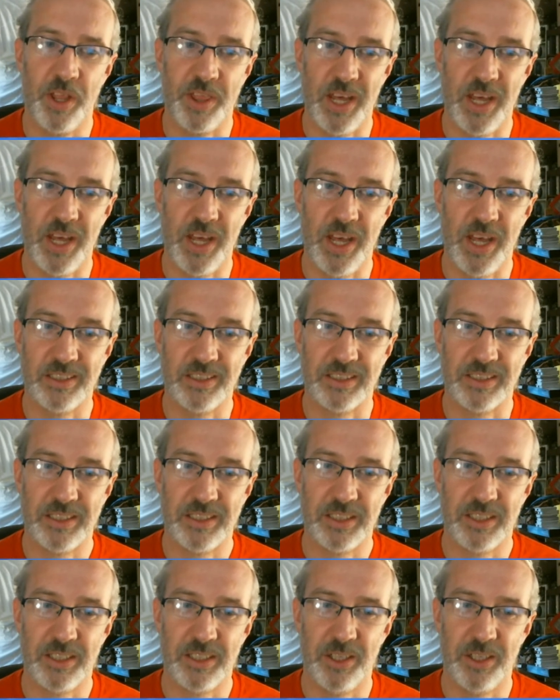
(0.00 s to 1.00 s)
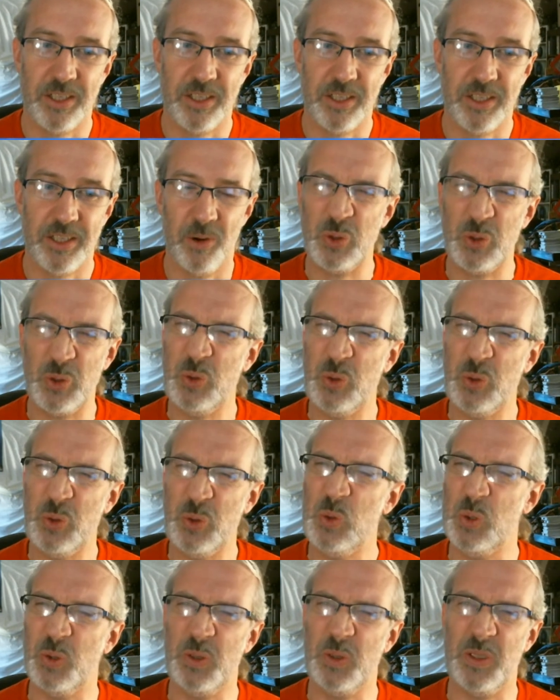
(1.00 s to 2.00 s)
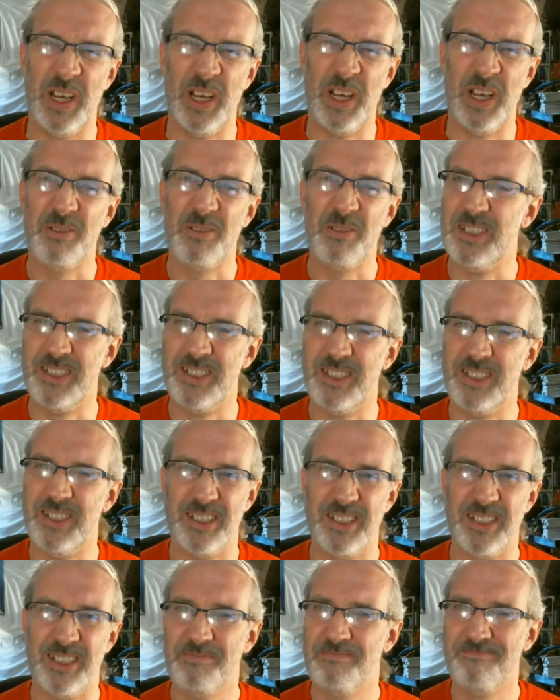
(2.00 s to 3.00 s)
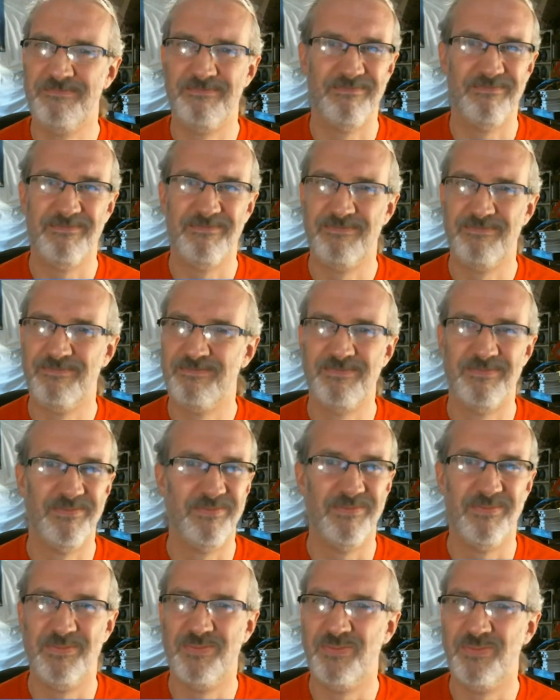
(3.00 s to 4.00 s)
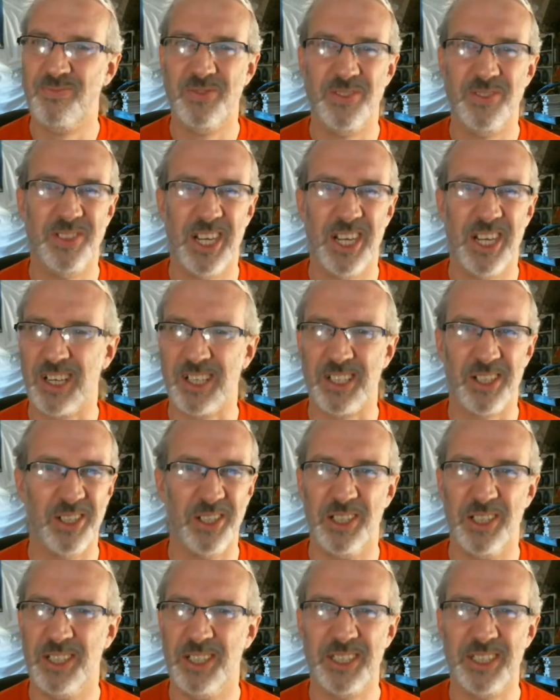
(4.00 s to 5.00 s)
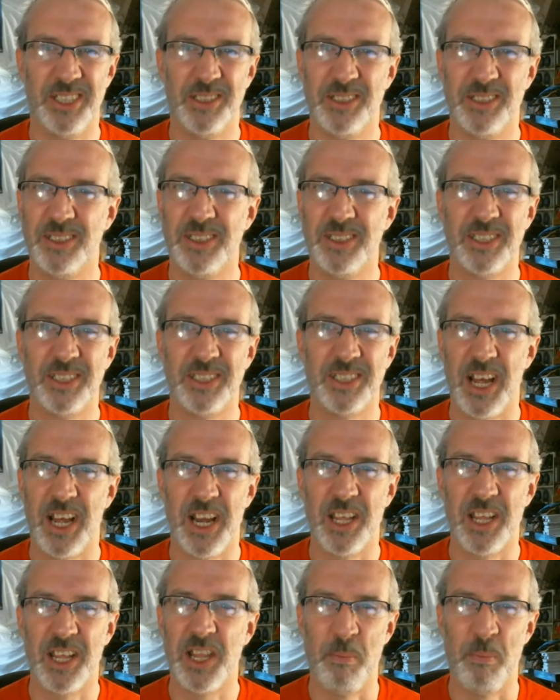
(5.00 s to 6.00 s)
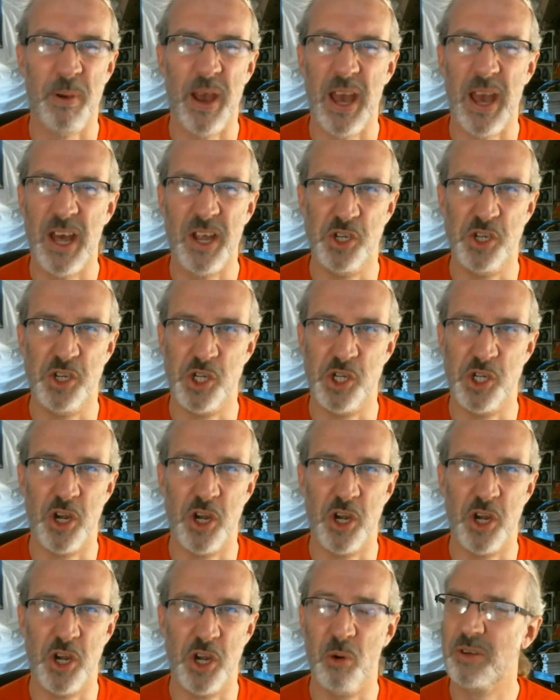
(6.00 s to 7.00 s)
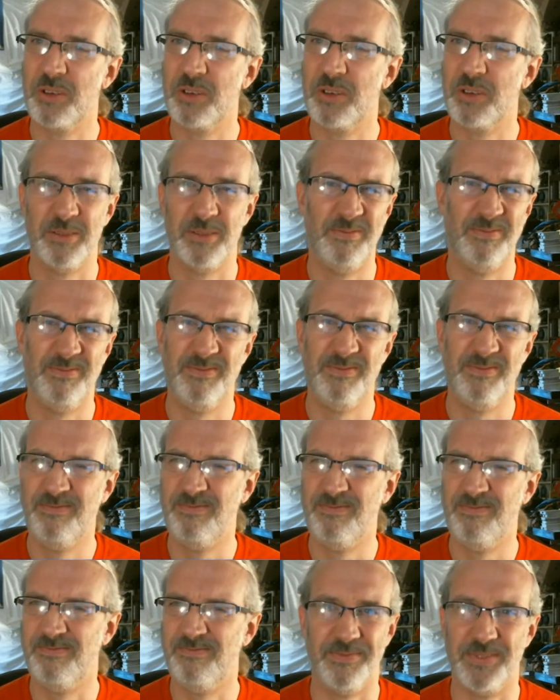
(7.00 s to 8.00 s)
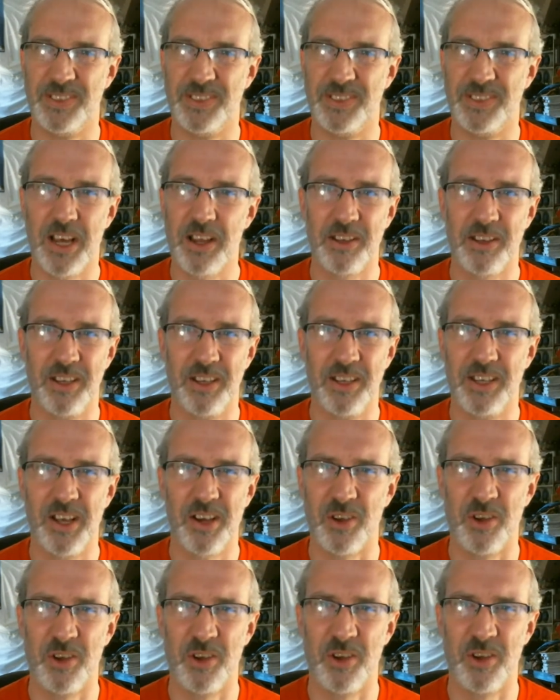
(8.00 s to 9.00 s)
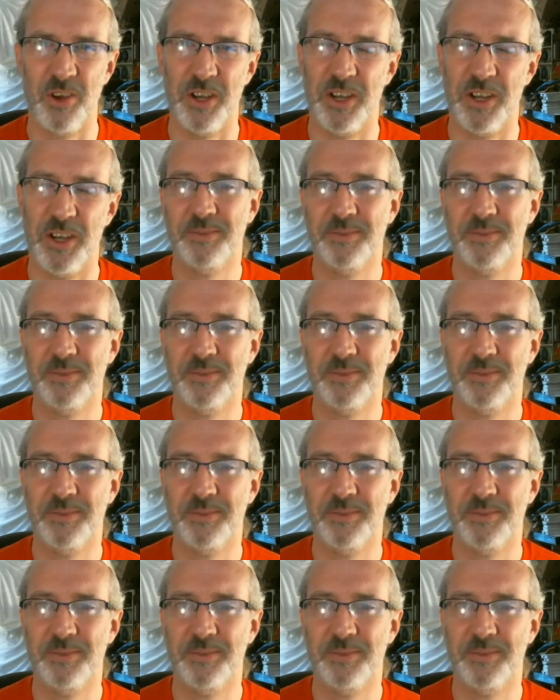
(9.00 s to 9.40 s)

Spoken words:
without going, ooh, that was not good. Kind of like a bad joke. Not good.